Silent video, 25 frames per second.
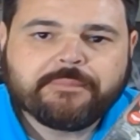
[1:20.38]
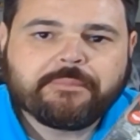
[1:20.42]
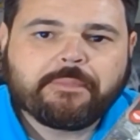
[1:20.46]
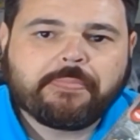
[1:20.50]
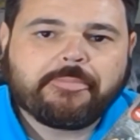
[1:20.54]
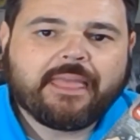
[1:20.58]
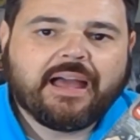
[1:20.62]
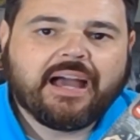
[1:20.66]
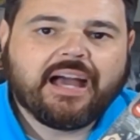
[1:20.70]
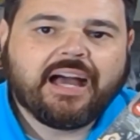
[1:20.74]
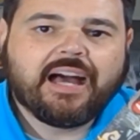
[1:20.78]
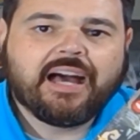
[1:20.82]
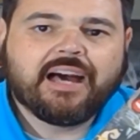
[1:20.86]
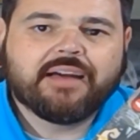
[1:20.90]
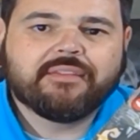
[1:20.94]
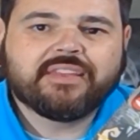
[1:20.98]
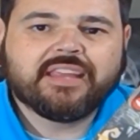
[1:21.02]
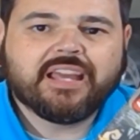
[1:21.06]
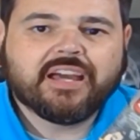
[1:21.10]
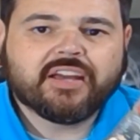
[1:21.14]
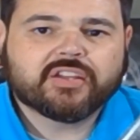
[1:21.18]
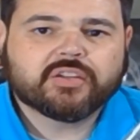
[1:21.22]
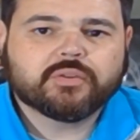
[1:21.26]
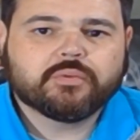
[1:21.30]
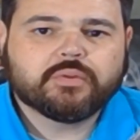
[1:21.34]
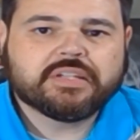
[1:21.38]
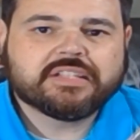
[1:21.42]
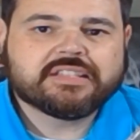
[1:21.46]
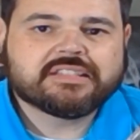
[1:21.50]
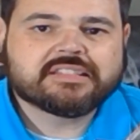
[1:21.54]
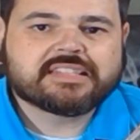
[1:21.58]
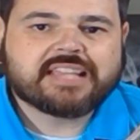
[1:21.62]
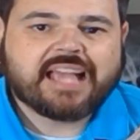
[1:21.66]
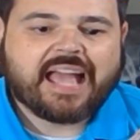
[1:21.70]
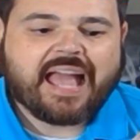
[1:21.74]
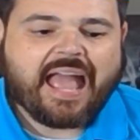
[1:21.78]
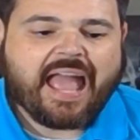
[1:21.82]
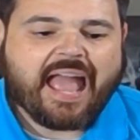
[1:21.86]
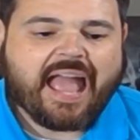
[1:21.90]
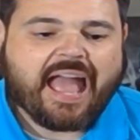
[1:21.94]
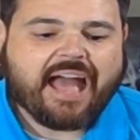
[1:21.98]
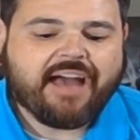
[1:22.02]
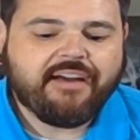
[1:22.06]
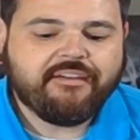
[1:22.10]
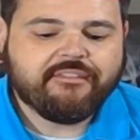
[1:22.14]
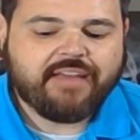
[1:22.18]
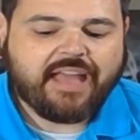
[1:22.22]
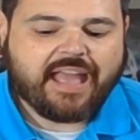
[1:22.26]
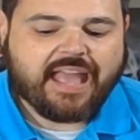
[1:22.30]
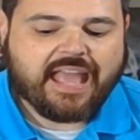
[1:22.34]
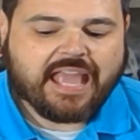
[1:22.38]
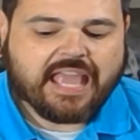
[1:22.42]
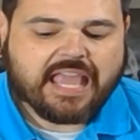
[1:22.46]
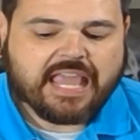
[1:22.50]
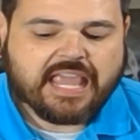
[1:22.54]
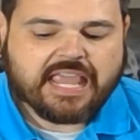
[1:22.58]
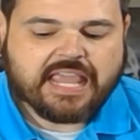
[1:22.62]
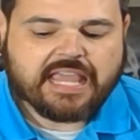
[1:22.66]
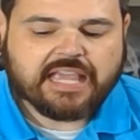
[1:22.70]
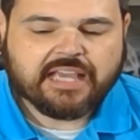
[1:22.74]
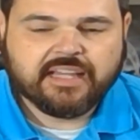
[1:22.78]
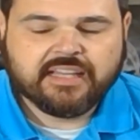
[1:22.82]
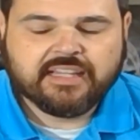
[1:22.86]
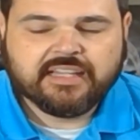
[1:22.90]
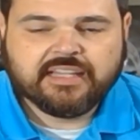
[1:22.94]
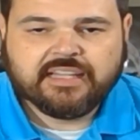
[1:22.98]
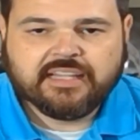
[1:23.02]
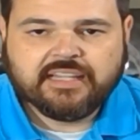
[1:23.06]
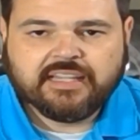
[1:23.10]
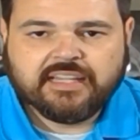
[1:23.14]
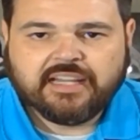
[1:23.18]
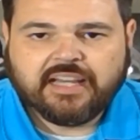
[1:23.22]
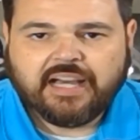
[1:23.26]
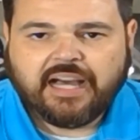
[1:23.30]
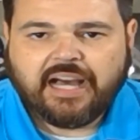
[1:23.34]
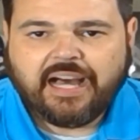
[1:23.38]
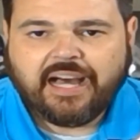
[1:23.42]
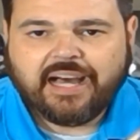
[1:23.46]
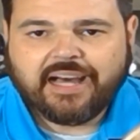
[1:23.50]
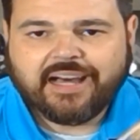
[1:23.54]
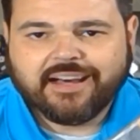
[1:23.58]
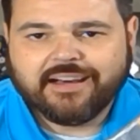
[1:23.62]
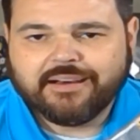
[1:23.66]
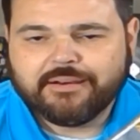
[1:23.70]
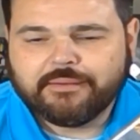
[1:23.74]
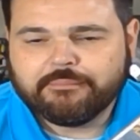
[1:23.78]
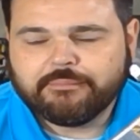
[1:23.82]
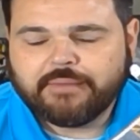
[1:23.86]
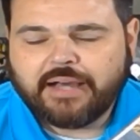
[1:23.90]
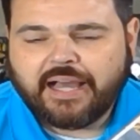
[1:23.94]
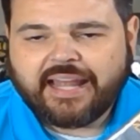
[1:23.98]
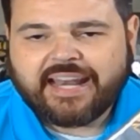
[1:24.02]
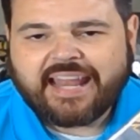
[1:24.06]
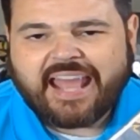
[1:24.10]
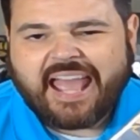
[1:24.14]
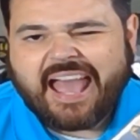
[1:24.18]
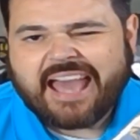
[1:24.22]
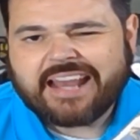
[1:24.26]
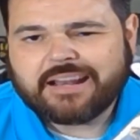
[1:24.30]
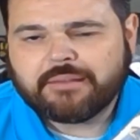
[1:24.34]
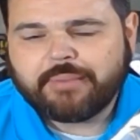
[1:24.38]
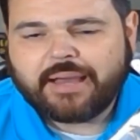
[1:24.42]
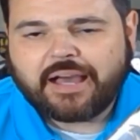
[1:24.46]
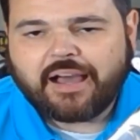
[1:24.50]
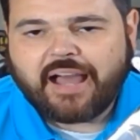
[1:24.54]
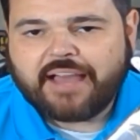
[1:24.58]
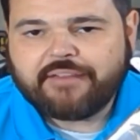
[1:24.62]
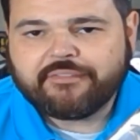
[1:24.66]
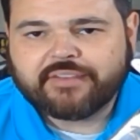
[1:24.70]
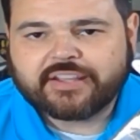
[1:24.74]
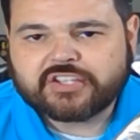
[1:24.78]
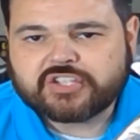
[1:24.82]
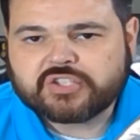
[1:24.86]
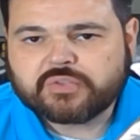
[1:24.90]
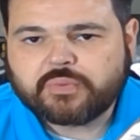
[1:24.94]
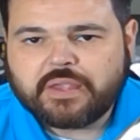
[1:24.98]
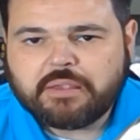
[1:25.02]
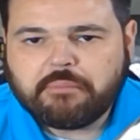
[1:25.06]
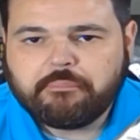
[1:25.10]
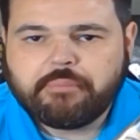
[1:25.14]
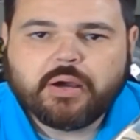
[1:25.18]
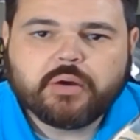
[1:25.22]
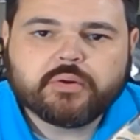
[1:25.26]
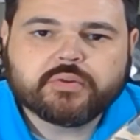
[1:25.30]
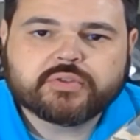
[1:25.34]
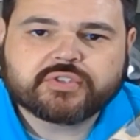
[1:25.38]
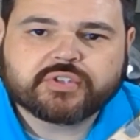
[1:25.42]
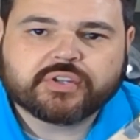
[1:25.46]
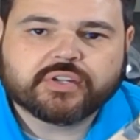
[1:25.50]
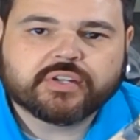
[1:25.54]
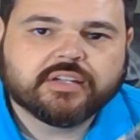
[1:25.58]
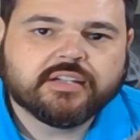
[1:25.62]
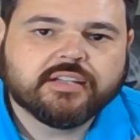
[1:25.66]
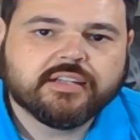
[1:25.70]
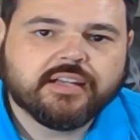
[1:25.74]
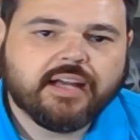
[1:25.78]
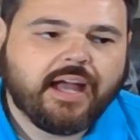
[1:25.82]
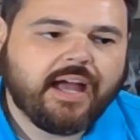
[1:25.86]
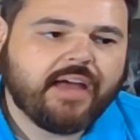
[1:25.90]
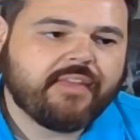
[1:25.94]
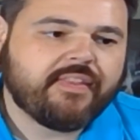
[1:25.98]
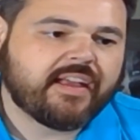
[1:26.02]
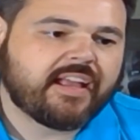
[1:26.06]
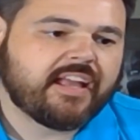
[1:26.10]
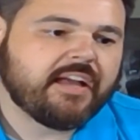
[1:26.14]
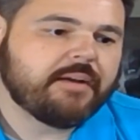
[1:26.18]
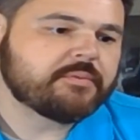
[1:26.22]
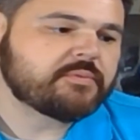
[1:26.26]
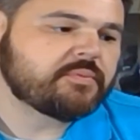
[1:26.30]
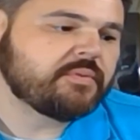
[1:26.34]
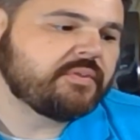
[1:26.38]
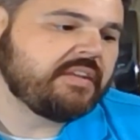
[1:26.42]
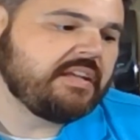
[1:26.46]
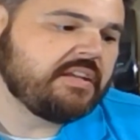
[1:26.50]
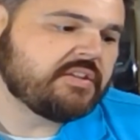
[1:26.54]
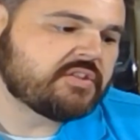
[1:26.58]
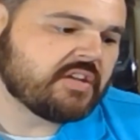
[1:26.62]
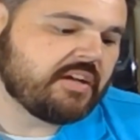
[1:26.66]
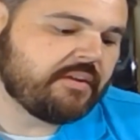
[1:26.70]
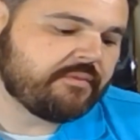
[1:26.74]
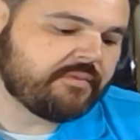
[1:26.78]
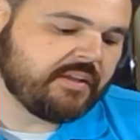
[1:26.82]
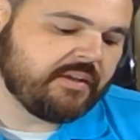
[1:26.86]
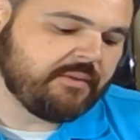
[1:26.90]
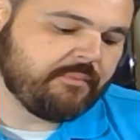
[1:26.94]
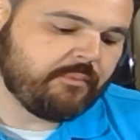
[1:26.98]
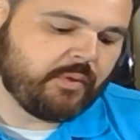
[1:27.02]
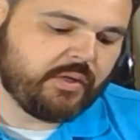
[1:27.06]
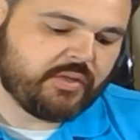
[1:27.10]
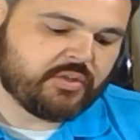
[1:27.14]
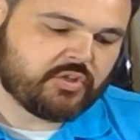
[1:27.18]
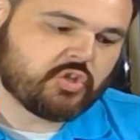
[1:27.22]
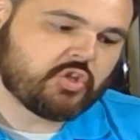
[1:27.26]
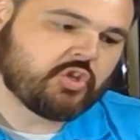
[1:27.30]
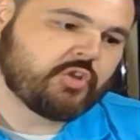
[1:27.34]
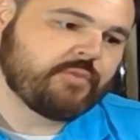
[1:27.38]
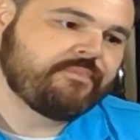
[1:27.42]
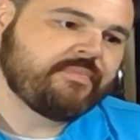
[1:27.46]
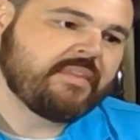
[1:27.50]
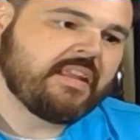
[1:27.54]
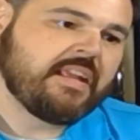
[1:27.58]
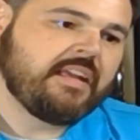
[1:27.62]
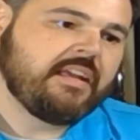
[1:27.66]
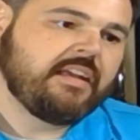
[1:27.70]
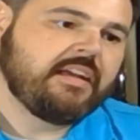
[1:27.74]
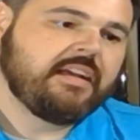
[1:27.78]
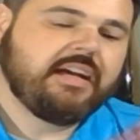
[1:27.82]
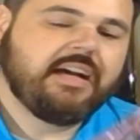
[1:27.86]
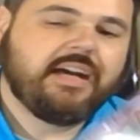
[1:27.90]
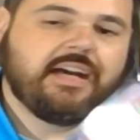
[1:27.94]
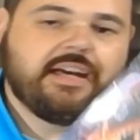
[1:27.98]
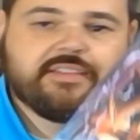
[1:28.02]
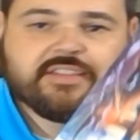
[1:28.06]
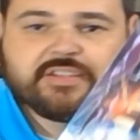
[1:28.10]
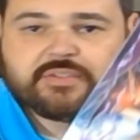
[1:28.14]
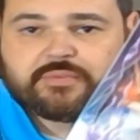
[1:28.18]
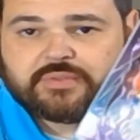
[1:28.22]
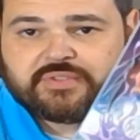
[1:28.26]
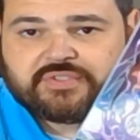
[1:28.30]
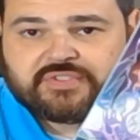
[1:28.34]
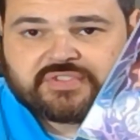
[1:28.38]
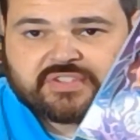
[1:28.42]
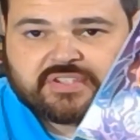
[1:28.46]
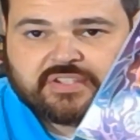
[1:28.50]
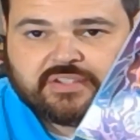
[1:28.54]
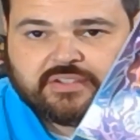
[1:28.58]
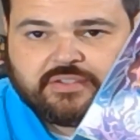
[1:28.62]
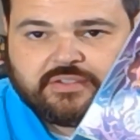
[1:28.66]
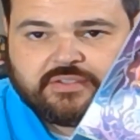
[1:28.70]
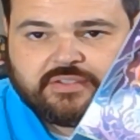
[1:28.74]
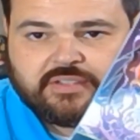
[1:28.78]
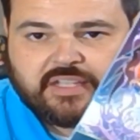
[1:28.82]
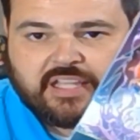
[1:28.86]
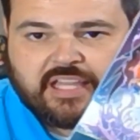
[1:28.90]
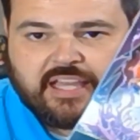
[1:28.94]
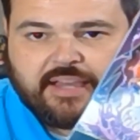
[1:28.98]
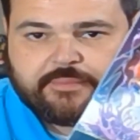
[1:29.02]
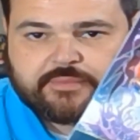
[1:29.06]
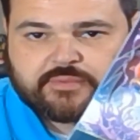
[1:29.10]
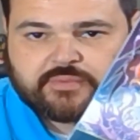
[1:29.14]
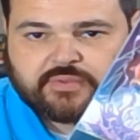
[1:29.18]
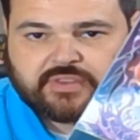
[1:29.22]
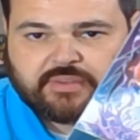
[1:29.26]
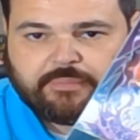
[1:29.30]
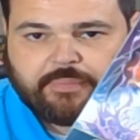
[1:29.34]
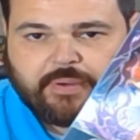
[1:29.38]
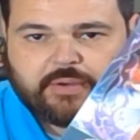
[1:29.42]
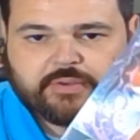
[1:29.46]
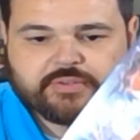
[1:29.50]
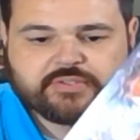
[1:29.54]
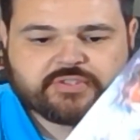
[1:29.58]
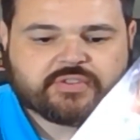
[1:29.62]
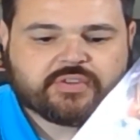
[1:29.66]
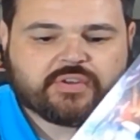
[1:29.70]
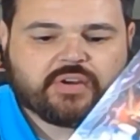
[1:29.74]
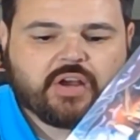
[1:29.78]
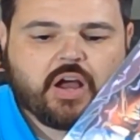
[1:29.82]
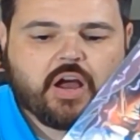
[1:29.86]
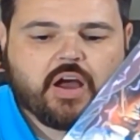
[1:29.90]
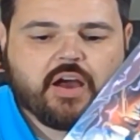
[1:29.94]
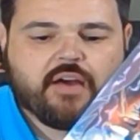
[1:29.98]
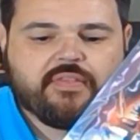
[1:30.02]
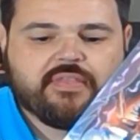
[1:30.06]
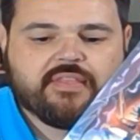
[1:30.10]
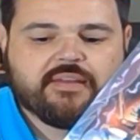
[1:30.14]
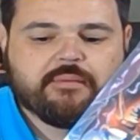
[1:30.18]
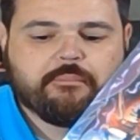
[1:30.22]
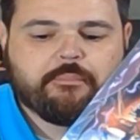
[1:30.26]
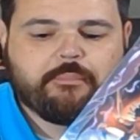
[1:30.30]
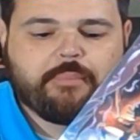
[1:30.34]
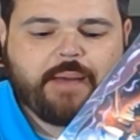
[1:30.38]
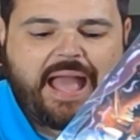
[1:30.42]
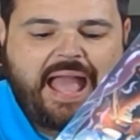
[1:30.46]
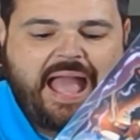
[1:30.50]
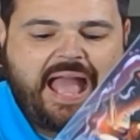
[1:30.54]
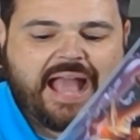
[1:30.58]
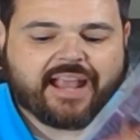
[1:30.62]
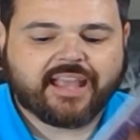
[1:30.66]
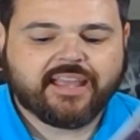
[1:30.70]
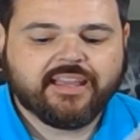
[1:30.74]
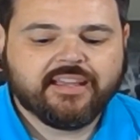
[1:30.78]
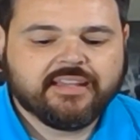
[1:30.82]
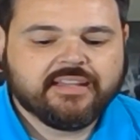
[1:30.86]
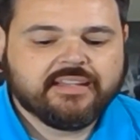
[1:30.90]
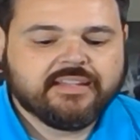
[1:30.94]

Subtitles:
The other ones have an ad about having a sweet poster that comes with each of them, which this one still comes with the poster on the back.